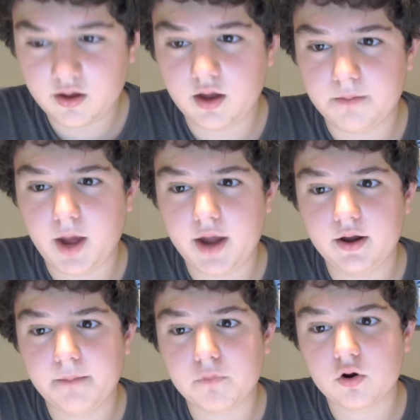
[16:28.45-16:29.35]
My
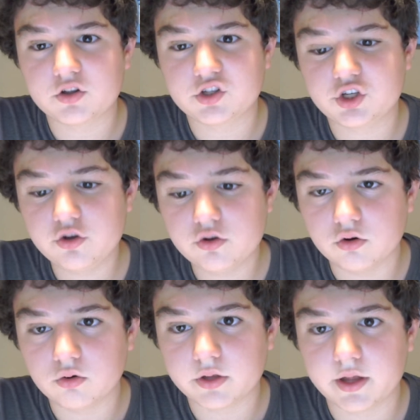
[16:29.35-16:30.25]
number
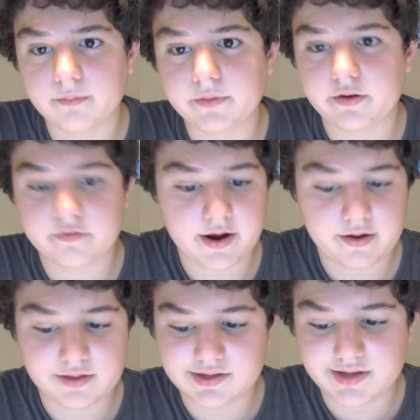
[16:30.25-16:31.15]
2, yeah, I'm like
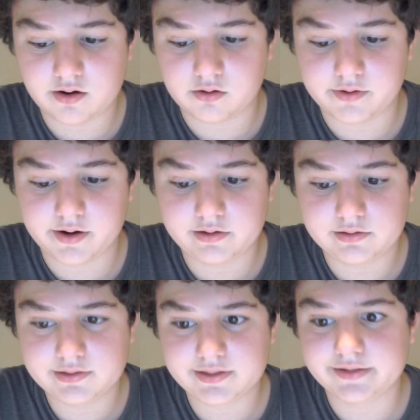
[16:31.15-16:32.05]
cranking these out
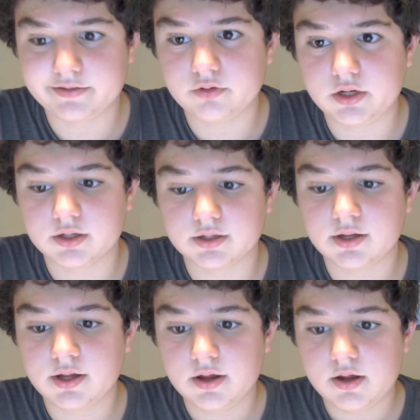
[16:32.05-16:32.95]
already because I do need to
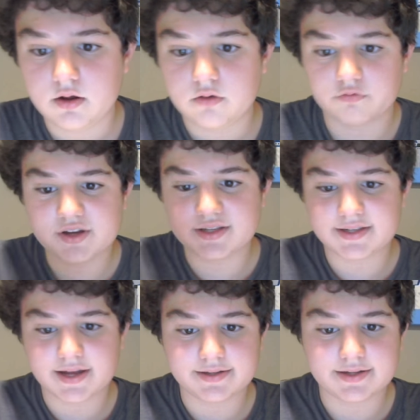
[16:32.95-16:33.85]

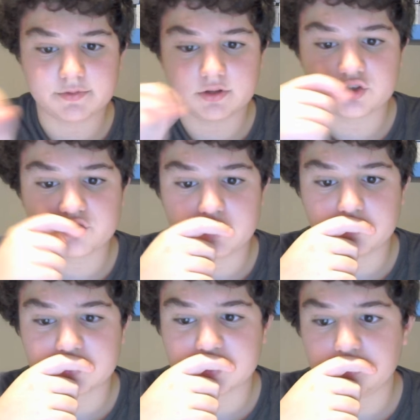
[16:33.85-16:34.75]
reset something in the
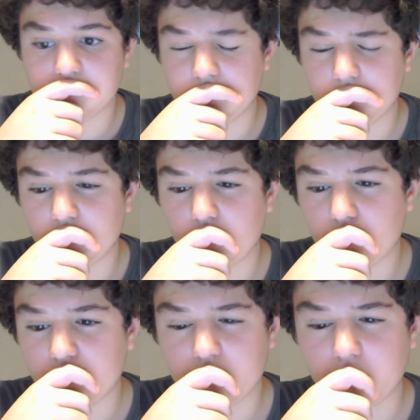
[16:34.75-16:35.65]
stream because I
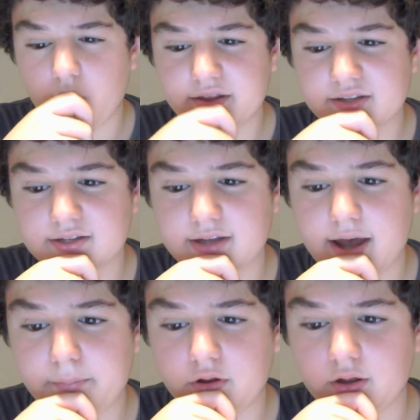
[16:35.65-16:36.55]
don't know why this is
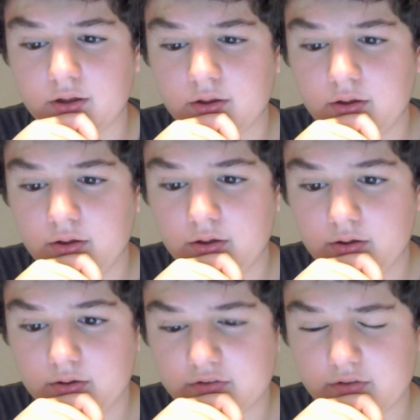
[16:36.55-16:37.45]
happening.
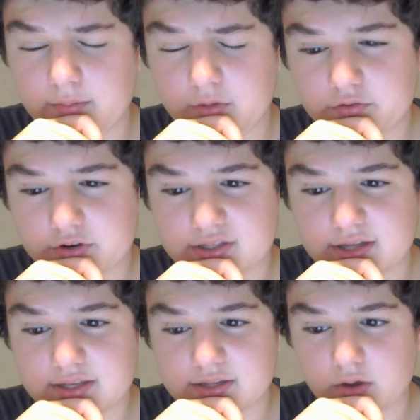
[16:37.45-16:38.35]
So I'm gonna
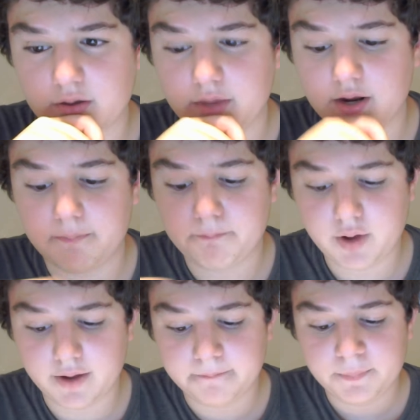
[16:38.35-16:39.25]
reset something in a minute.
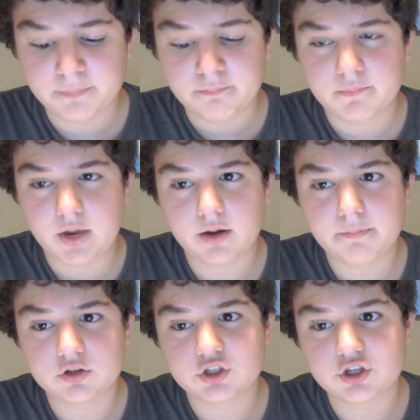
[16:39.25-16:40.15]
But my
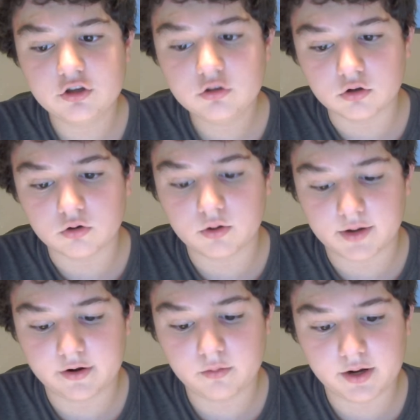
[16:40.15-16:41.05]
number 2,
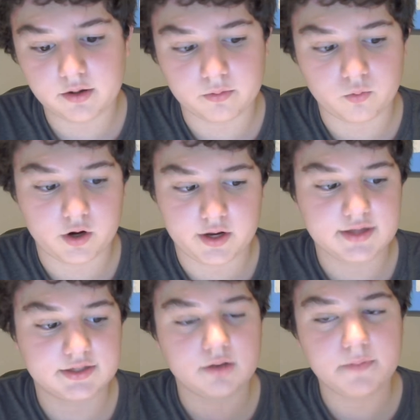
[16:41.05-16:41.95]
I know my number 1
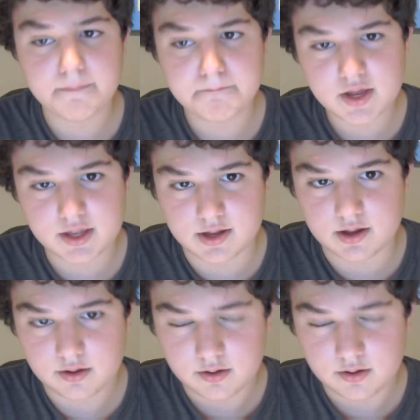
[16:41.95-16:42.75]
is gonna be Mickey